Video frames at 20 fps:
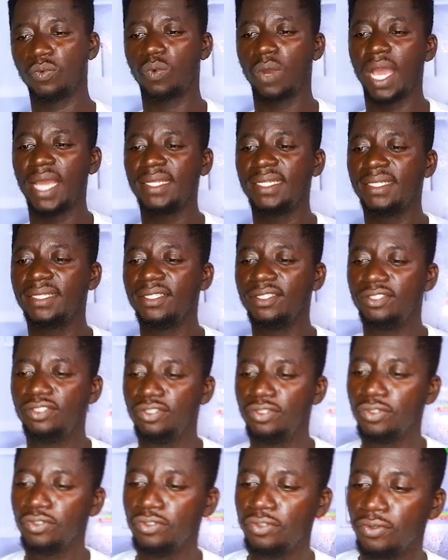Why
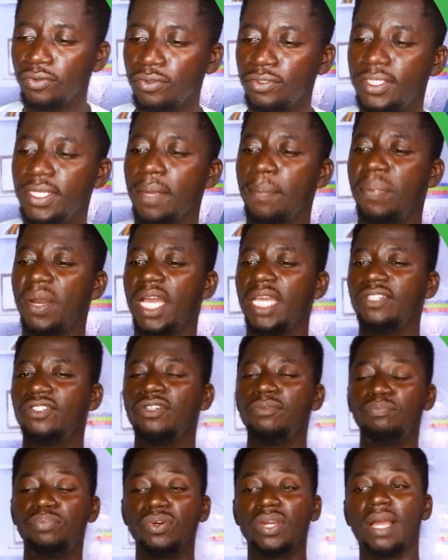didn't you use
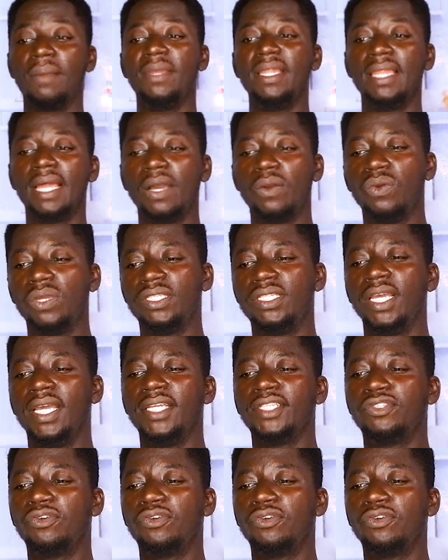Python programming language